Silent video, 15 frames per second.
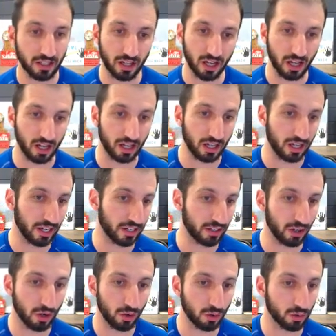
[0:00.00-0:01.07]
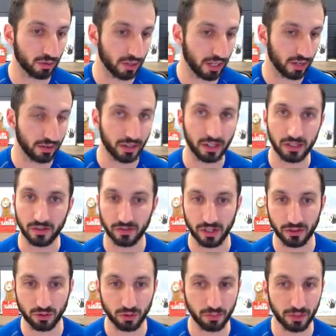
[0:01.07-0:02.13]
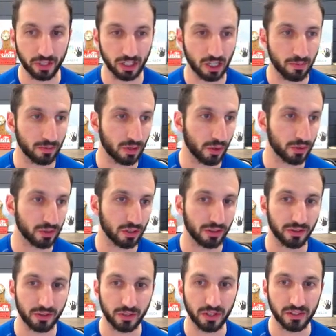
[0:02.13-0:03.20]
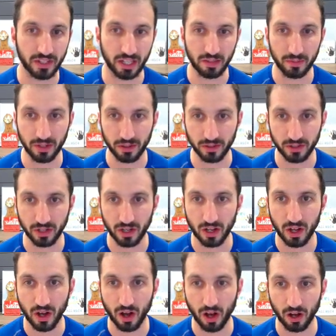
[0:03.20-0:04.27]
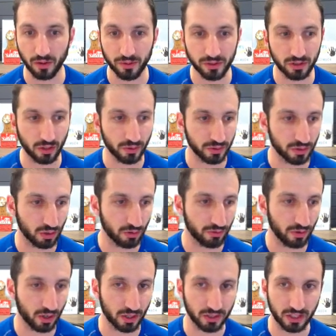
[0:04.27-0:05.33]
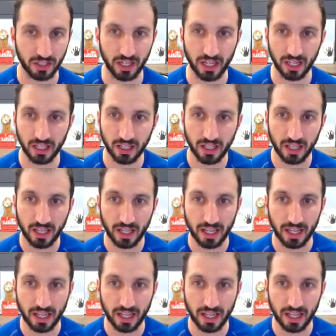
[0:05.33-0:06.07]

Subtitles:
I know areas of central picking up close on 30 centimeters of snow so far today.